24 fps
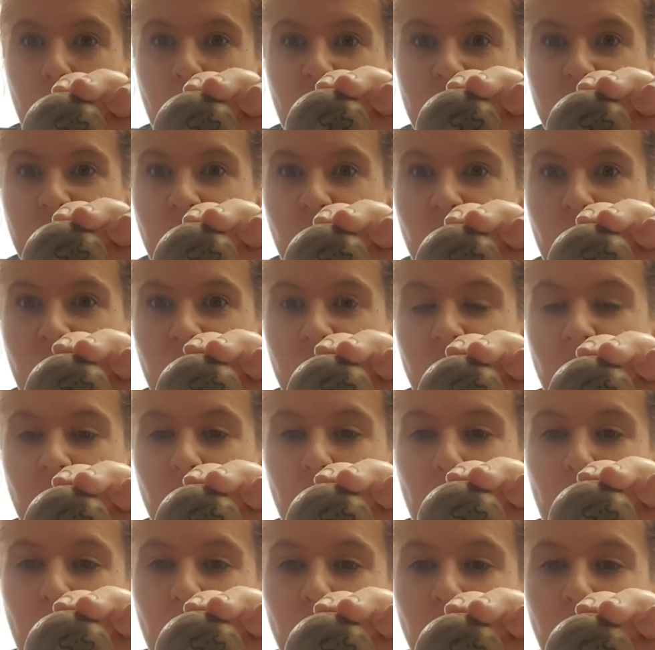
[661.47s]
word for it? Not
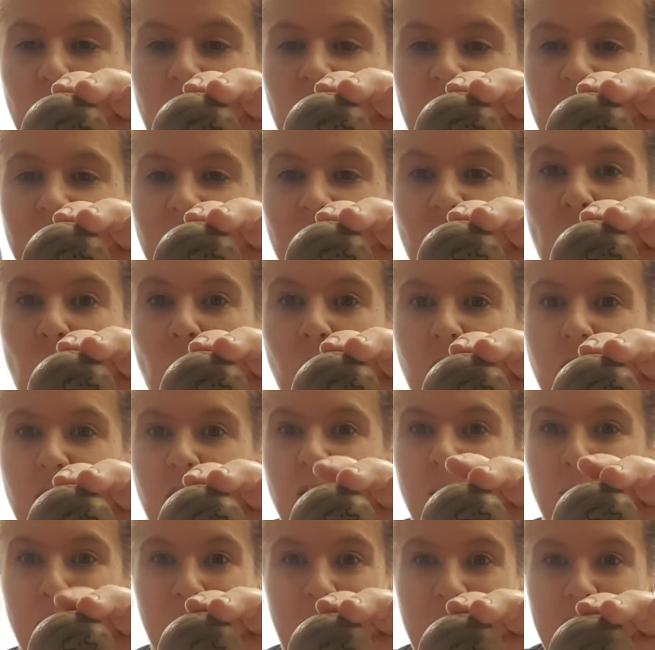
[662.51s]
the word we like to call it in
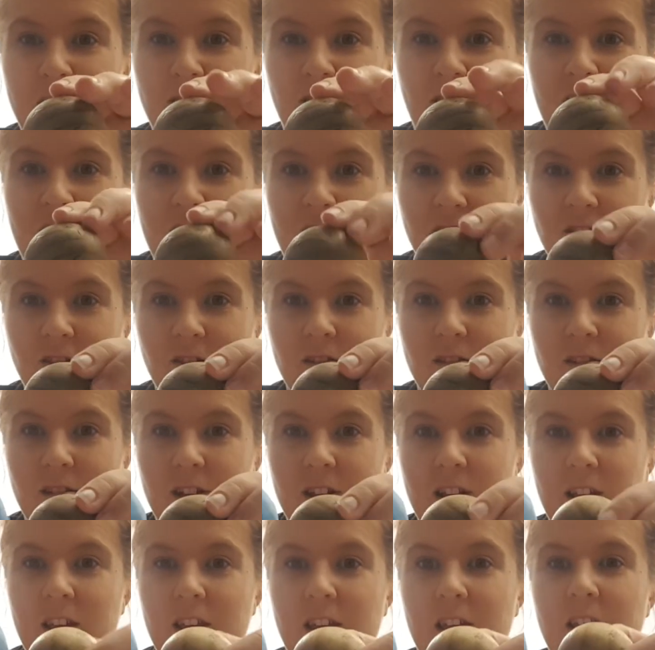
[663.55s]
the playground.
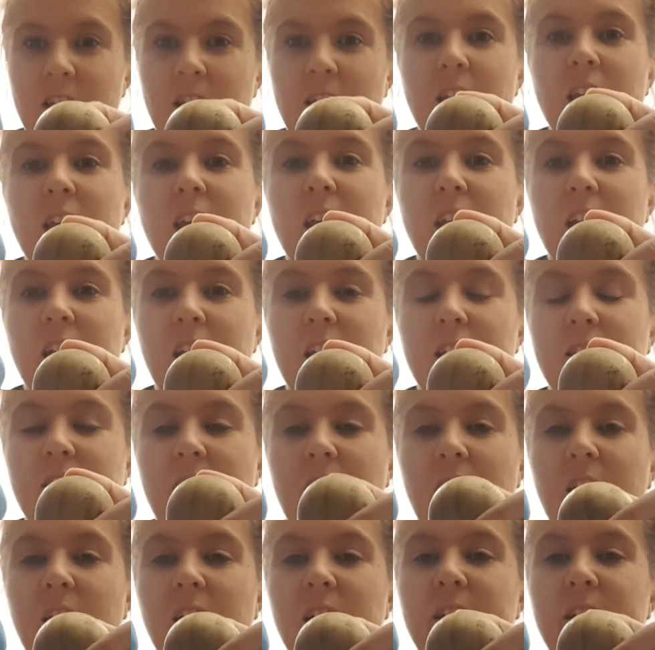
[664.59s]
It is a